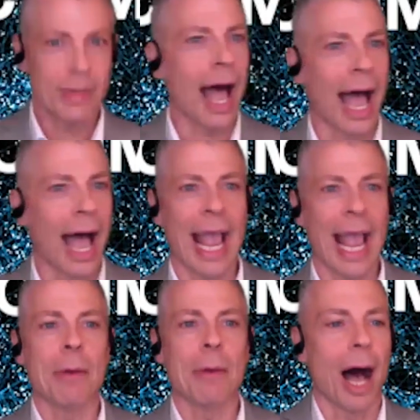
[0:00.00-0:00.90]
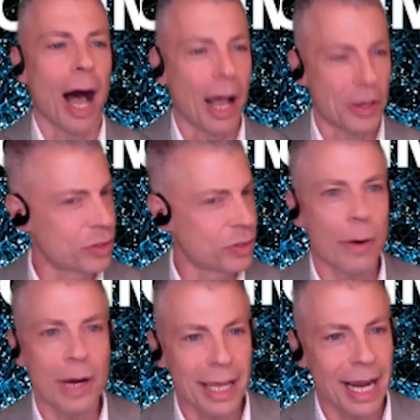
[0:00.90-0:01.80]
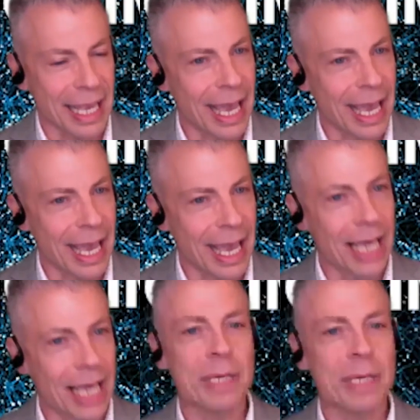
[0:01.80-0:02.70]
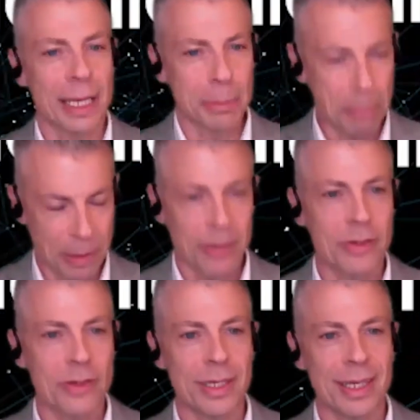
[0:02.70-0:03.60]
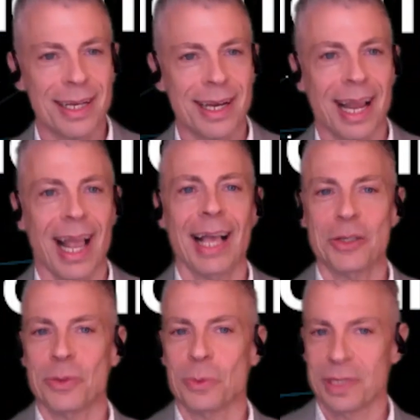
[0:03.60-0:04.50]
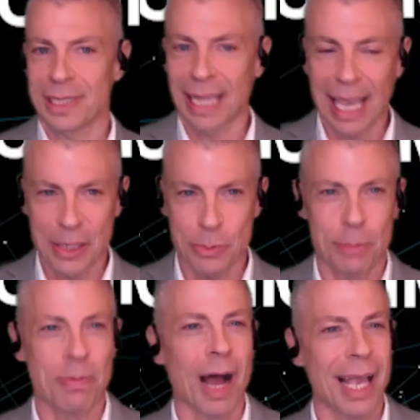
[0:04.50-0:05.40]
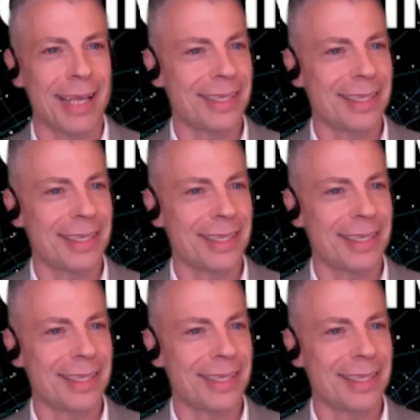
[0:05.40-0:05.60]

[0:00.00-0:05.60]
I am sorry that I can't be there in person, as was the case with Brian.